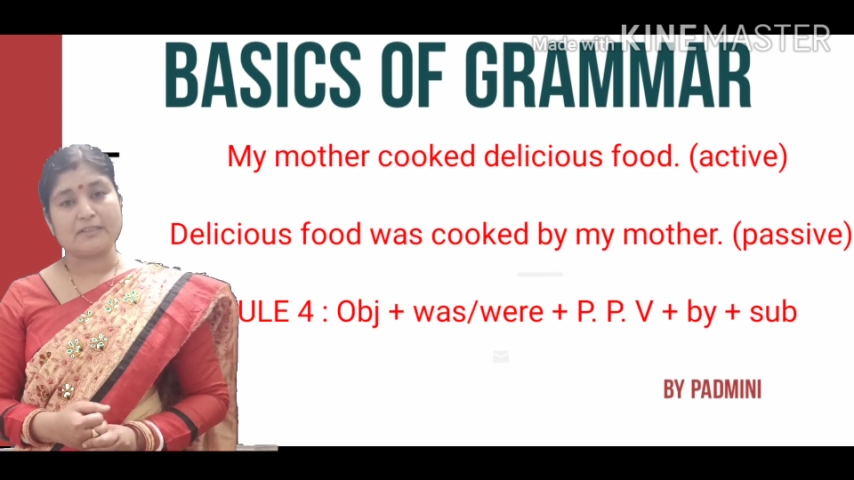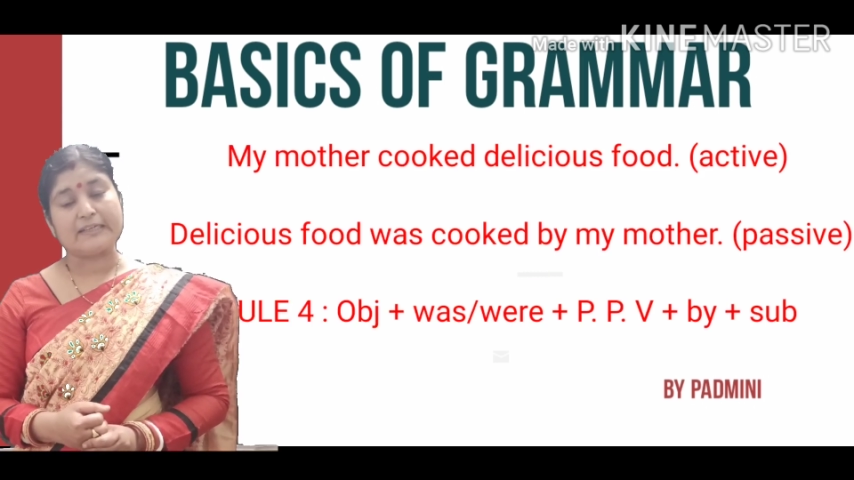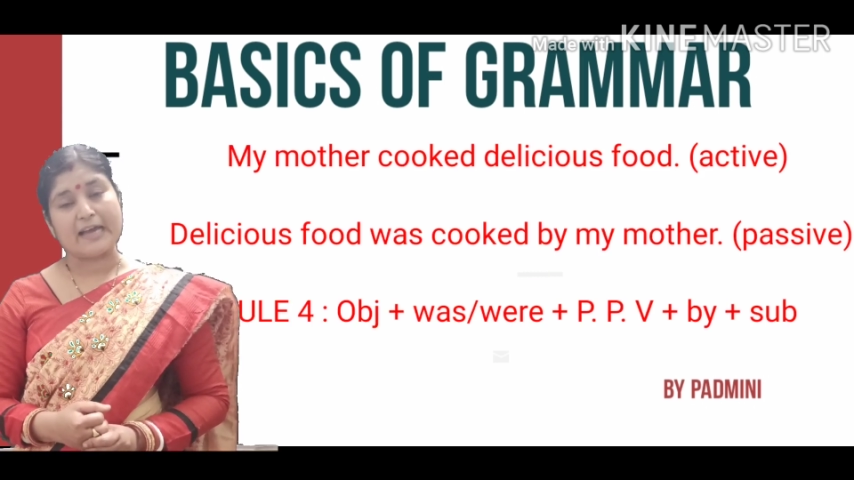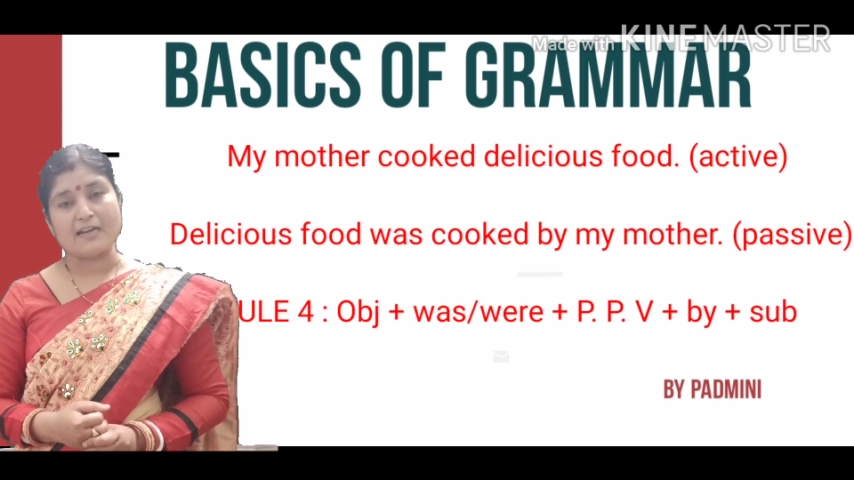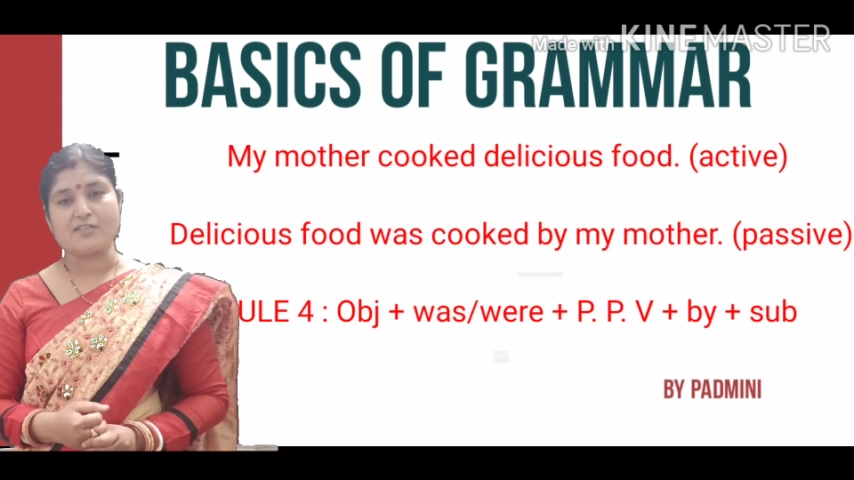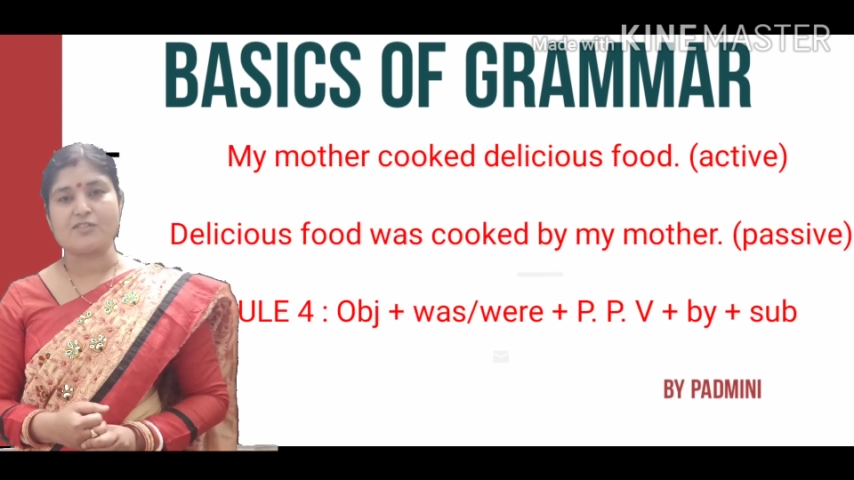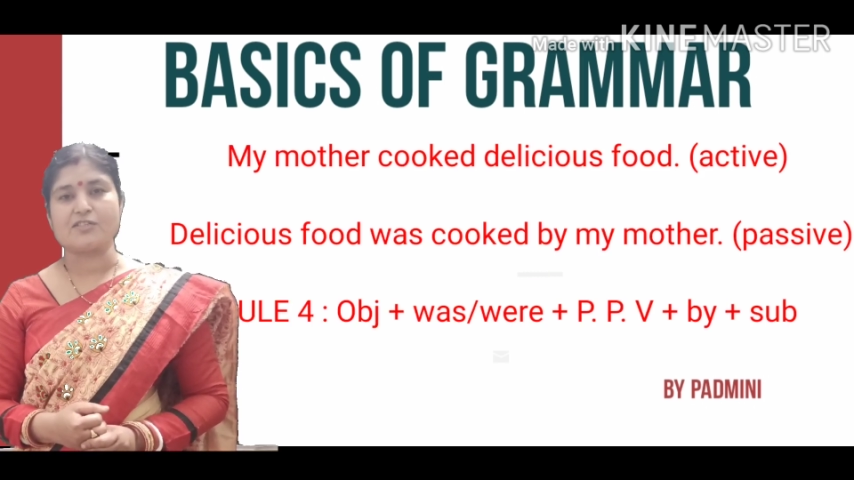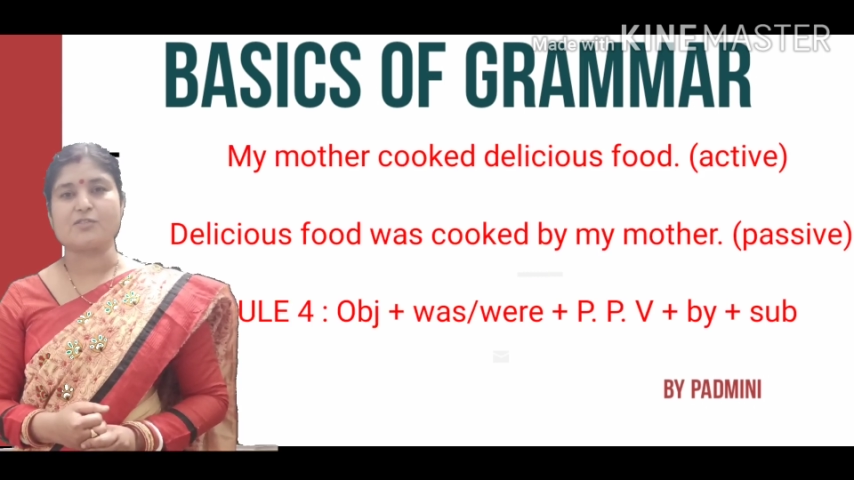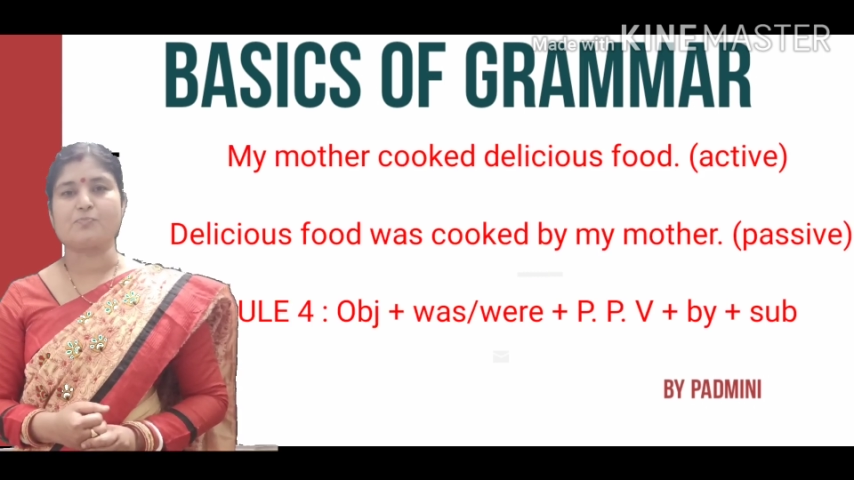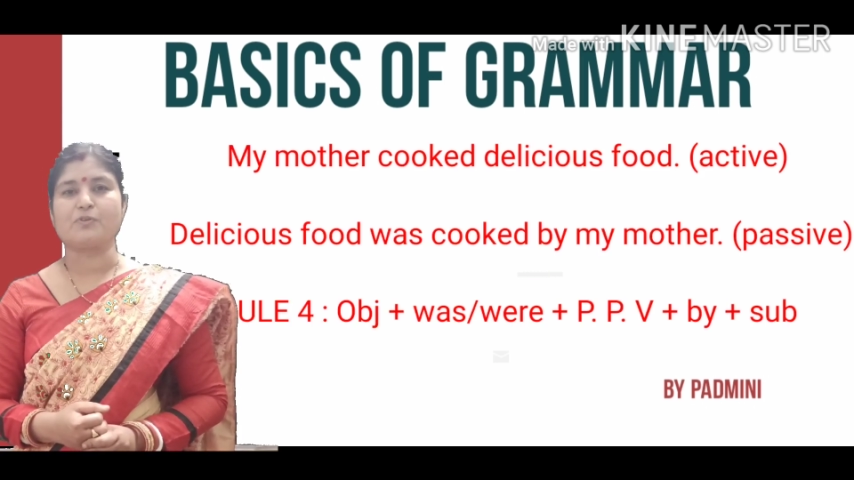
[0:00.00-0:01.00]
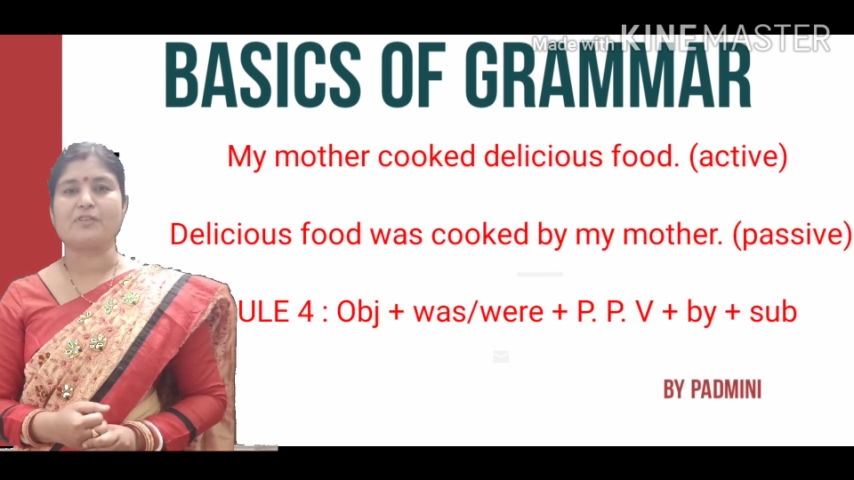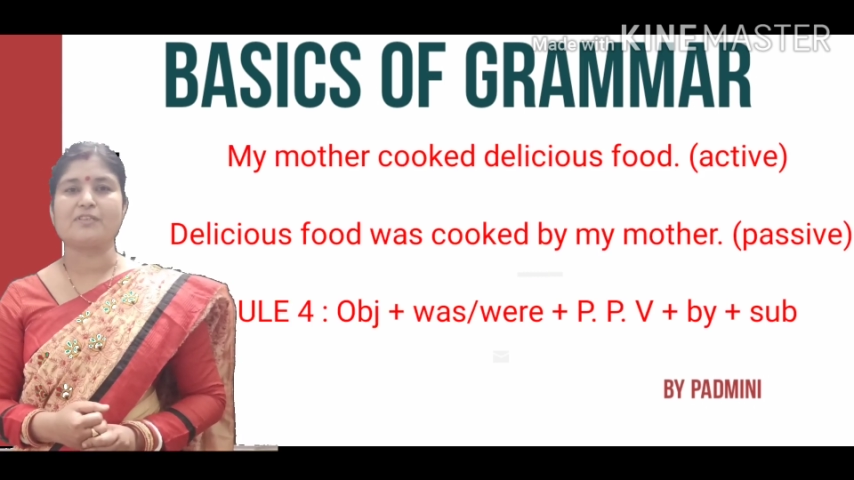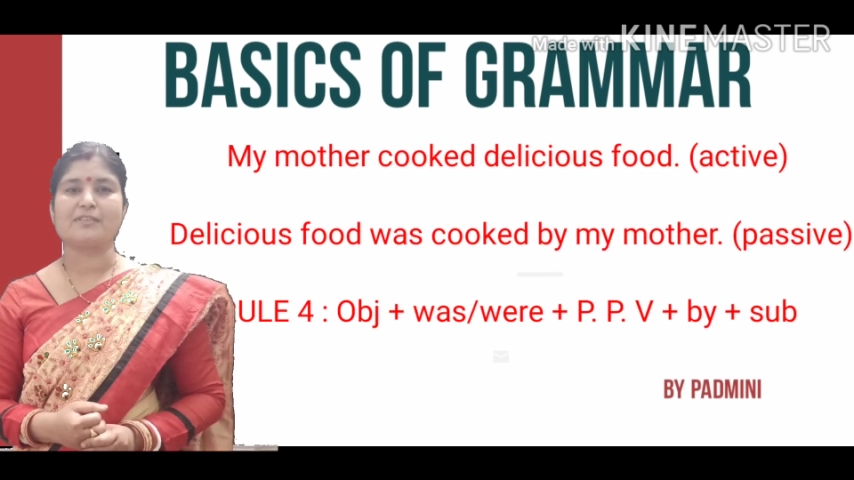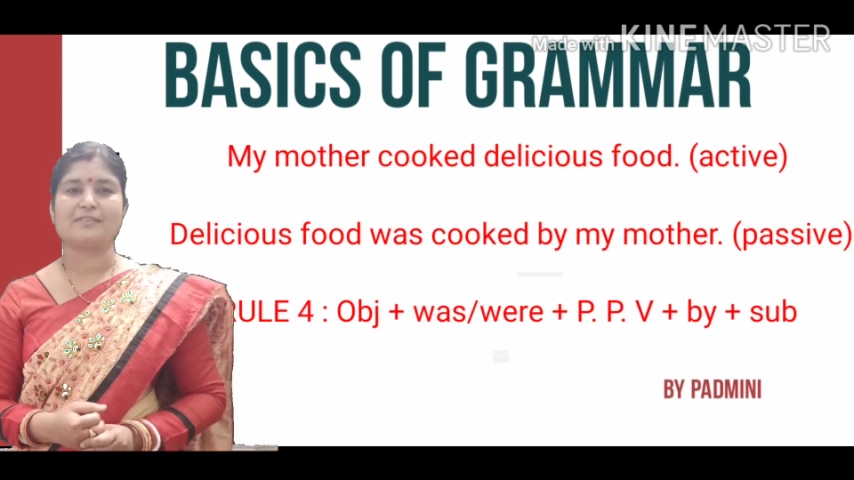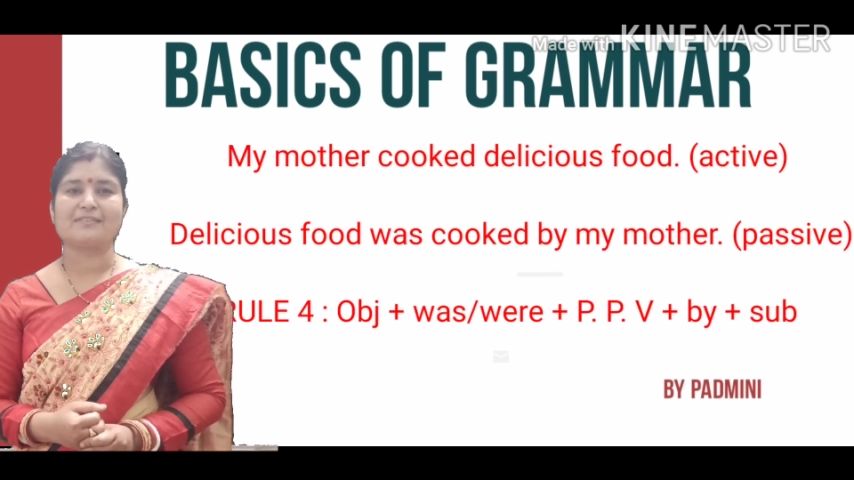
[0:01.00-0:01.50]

delicious food.